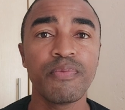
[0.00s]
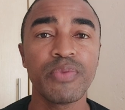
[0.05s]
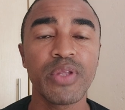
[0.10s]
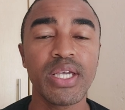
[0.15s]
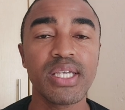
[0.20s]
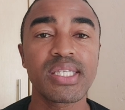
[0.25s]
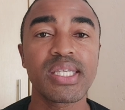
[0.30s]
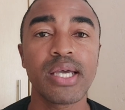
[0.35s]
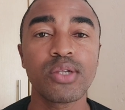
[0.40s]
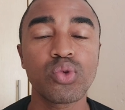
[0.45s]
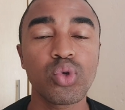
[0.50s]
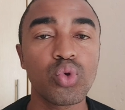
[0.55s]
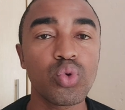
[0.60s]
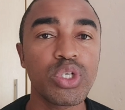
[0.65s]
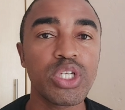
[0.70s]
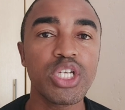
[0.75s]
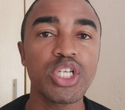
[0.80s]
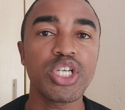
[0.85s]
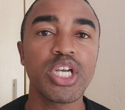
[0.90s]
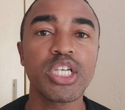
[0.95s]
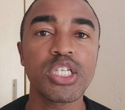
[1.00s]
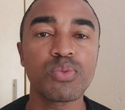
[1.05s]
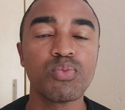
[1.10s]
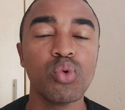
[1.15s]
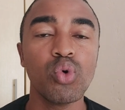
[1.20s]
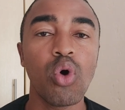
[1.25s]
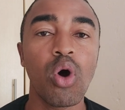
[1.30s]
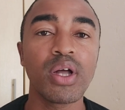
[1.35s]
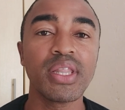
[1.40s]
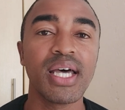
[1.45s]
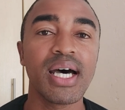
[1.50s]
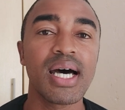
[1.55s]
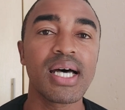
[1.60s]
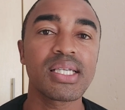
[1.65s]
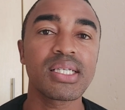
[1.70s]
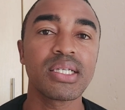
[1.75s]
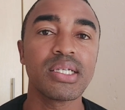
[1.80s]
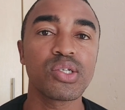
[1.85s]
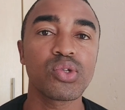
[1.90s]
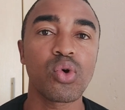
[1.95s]
He sat with DJ Sbu on the
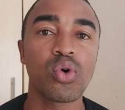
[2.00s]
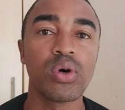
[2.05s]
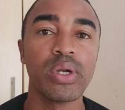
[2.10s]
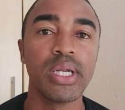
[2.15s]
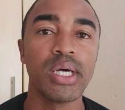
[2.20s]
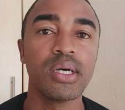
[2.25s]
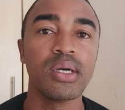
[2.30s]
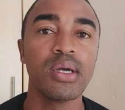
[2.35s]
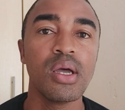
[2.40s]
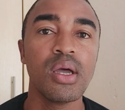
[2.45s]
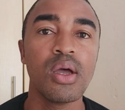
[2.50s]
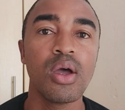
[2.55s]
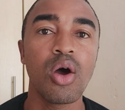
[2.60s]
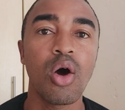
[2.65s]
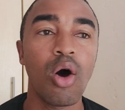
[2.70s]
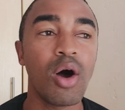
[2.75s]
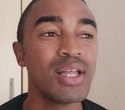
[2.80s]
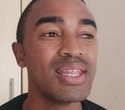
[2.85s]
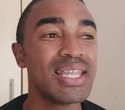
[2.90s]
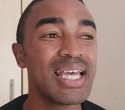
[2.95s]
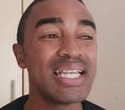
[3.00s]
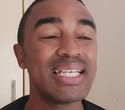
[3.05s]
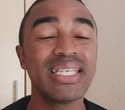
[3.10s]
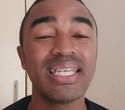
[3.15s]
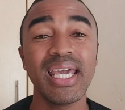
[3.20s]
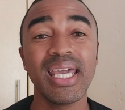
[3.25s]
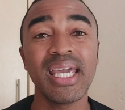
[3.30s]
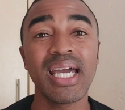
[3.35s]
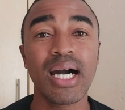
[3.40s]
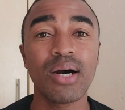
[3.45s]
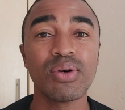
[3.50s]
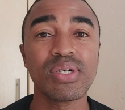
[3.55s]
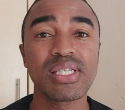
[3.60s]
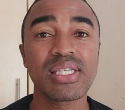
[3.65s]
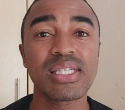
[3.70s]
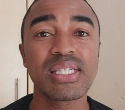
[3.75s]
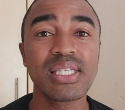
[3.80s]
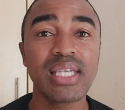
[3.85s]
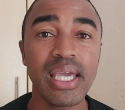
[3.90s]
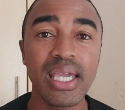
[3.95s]
Hustler's Corner. On that day, I
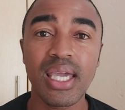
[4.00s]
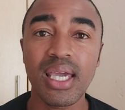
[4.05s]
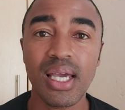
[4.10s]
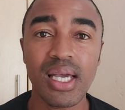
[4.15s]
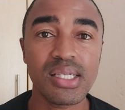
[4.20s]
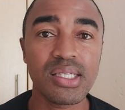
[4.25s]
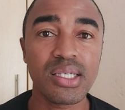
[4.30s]
was sick